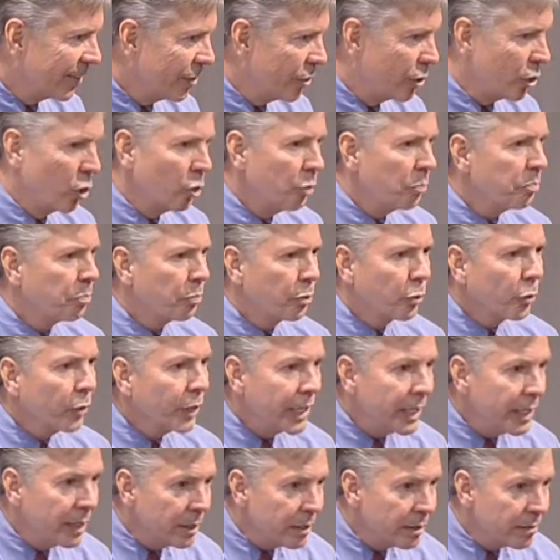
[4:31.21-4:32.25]
Don't
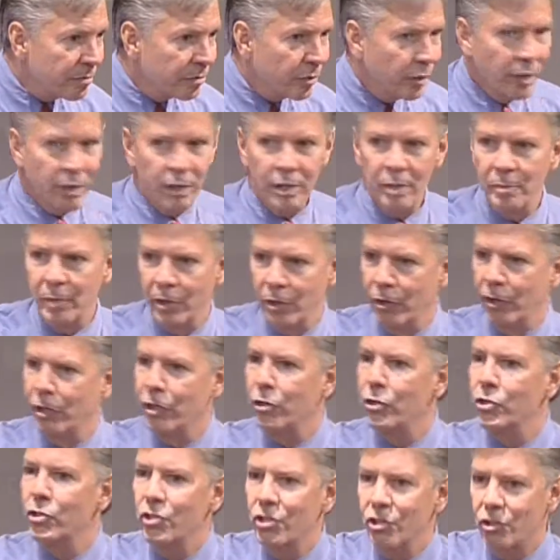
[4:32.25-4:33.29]
preen in front of the mirror.
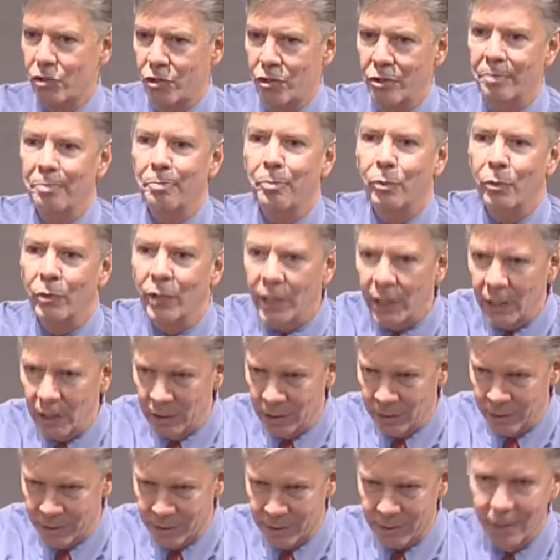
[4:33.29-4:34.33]
Your sister
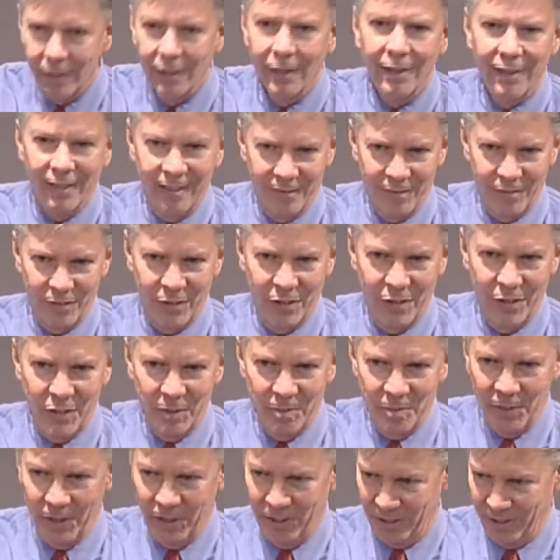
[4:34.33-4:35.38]
preens in front of the
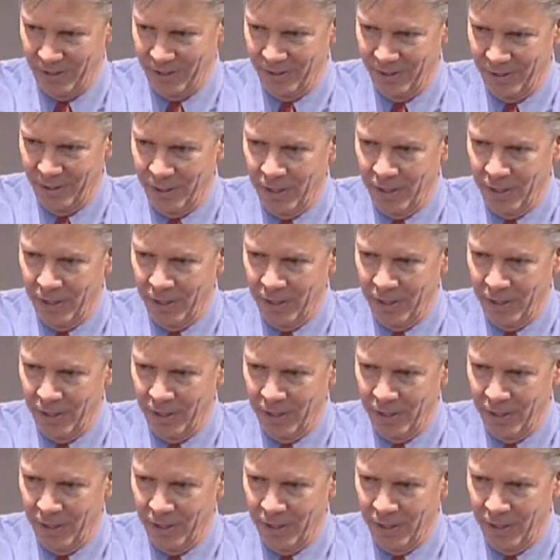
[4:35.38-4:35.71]
mirror.